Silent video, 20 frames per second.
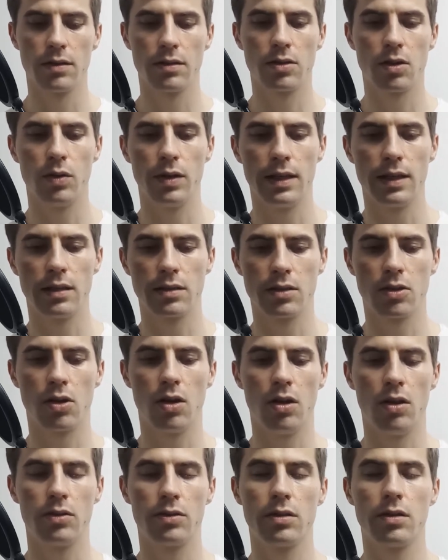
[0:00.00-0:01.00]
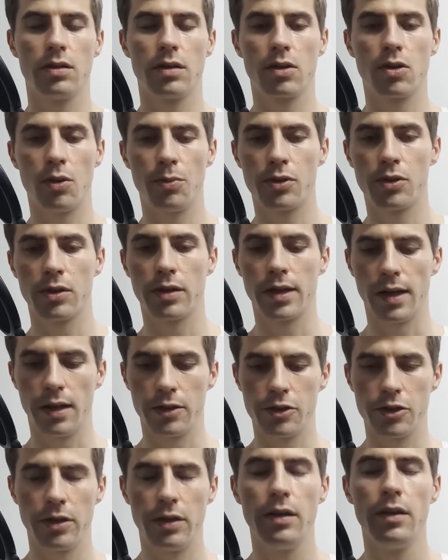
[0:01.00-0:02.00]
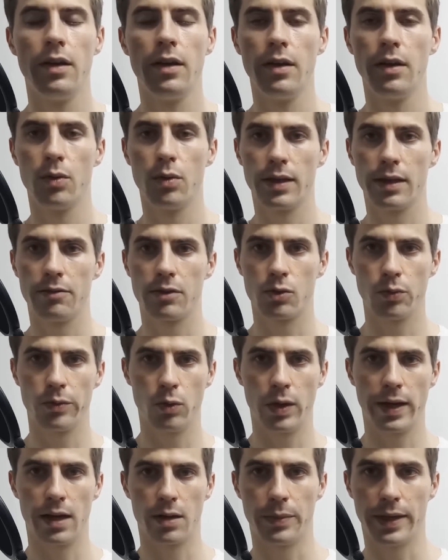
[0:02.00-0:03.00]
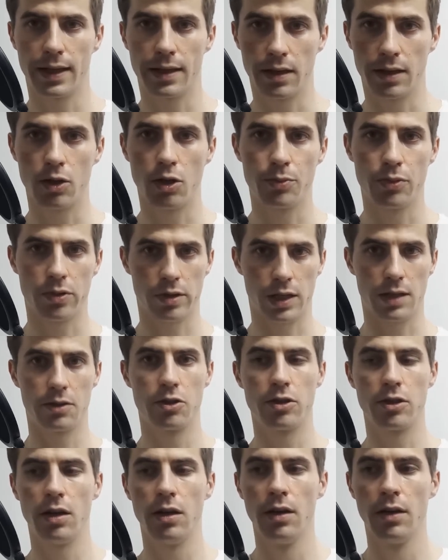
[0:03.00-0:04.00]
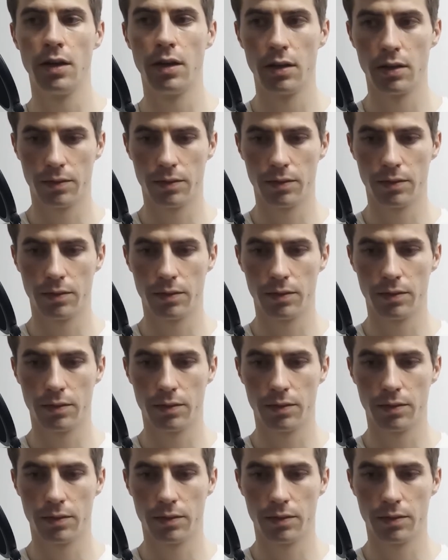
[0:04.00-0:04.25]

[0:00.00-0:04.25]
so it is called coproculture. Whenever we are making coproculture,